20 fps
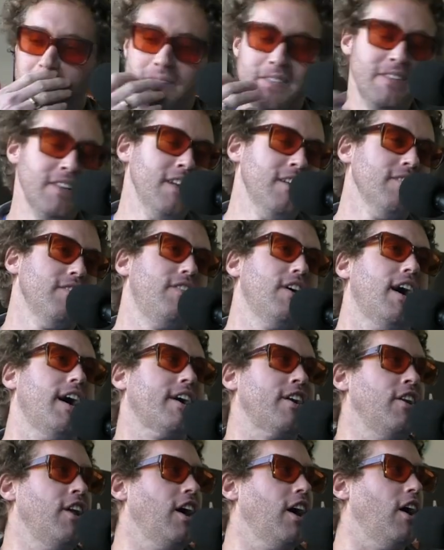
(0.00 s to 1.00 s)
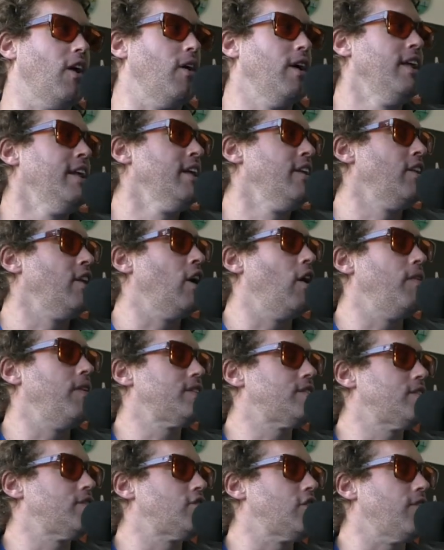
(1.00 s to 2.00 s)
Fuck no. No,
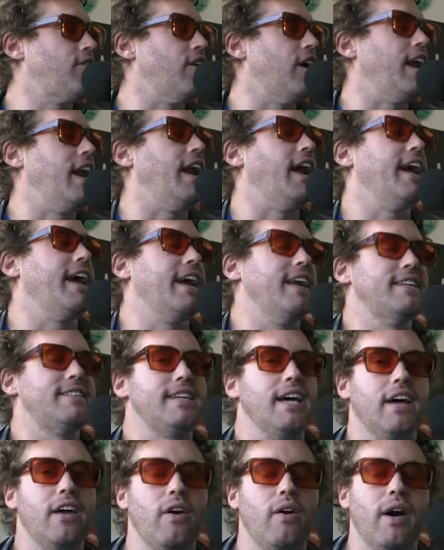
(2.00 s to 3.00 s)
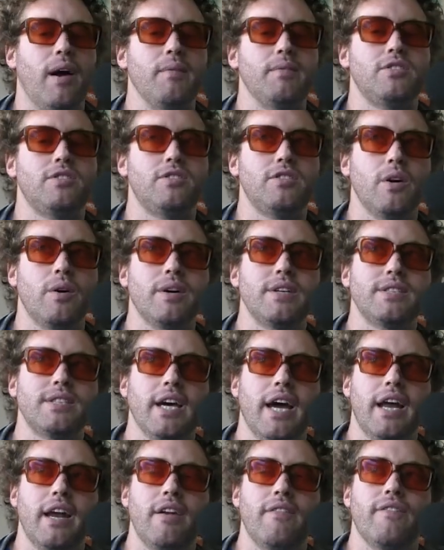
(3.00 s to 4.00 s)
this is so fun, and I got to tell you, I was so
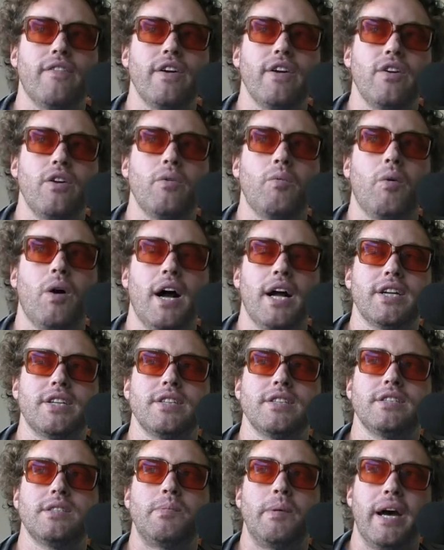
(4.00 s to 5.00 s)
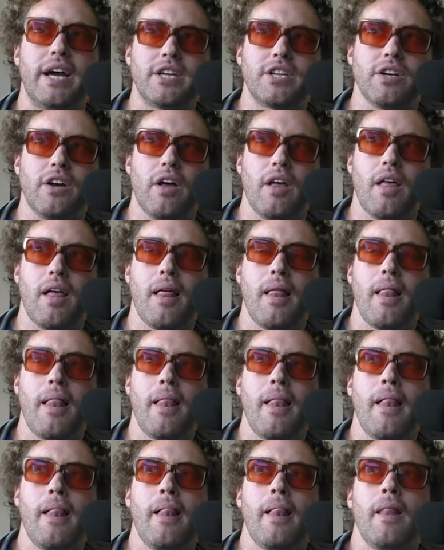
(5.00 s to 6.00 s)
excited for you to watch the special.
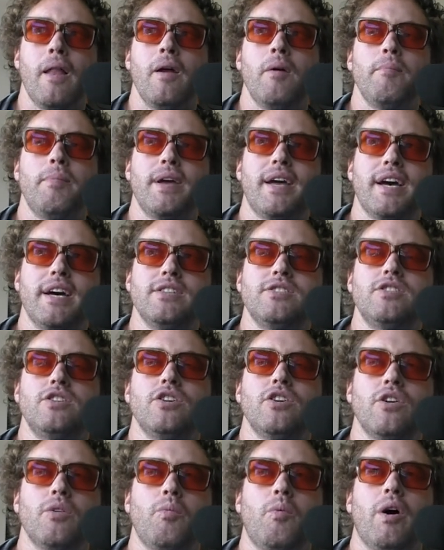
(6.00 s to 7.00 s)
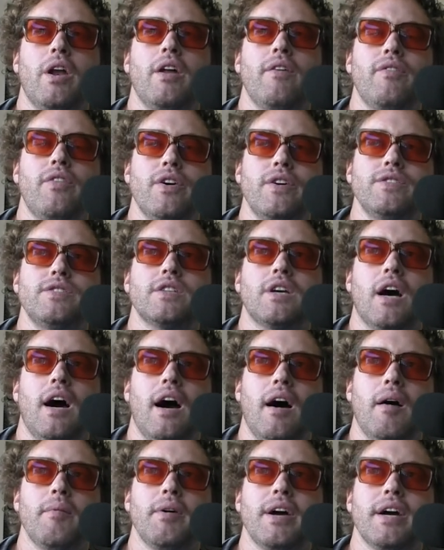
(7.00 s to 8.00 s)
Because you're one of those
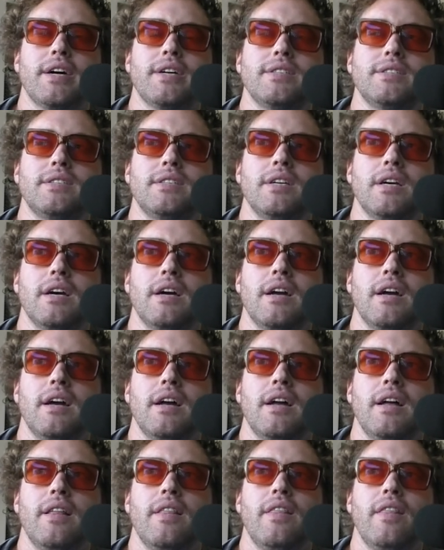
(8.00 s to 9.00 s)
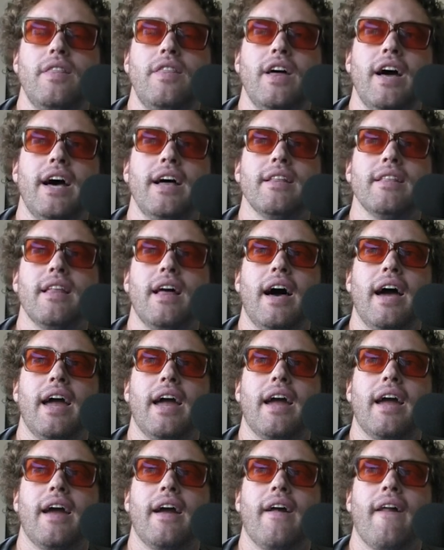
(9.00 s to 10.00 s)
comics that,
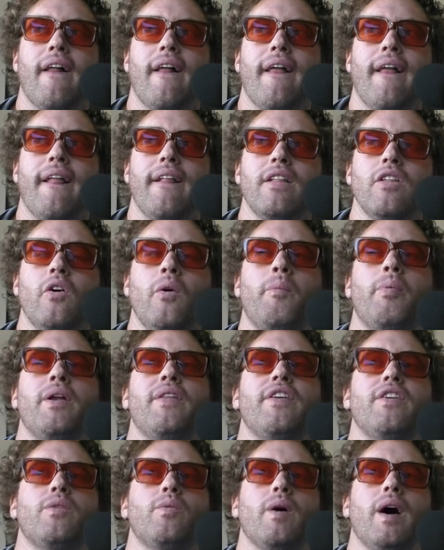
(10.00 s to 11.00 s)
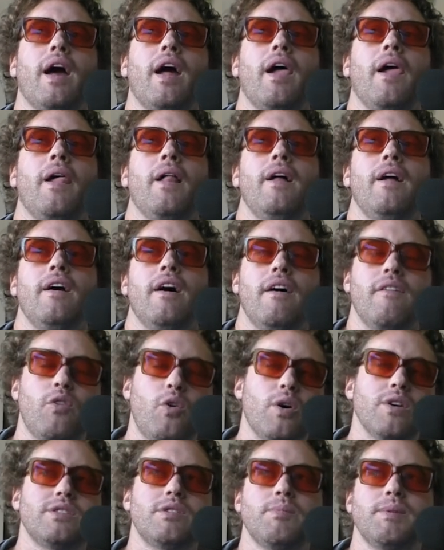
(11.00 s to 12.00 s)
like, let me put it this way. Of
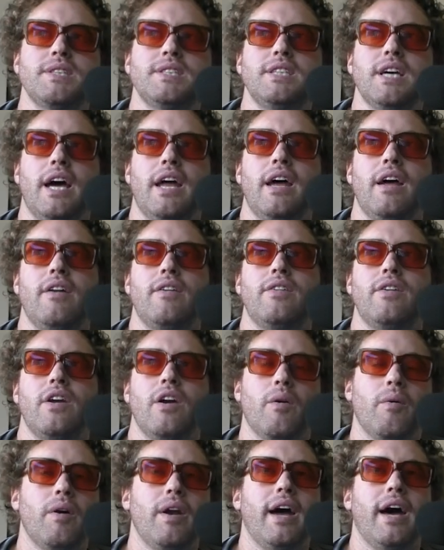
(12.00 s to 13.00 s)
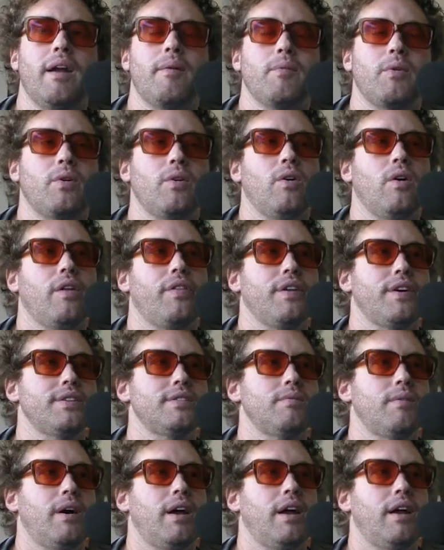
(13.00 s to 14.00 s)
course, I'm excited to hear what Adam Carolla
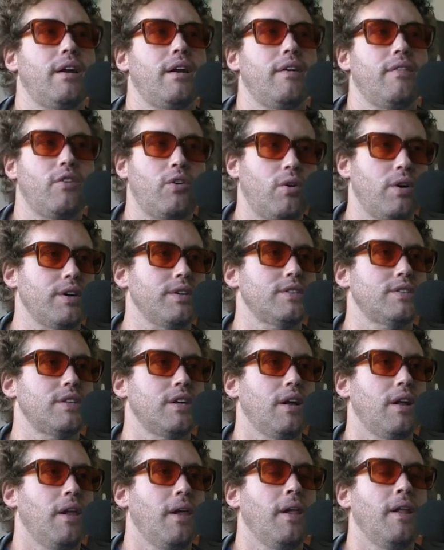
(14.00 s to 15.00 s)
thinks about it. Of course.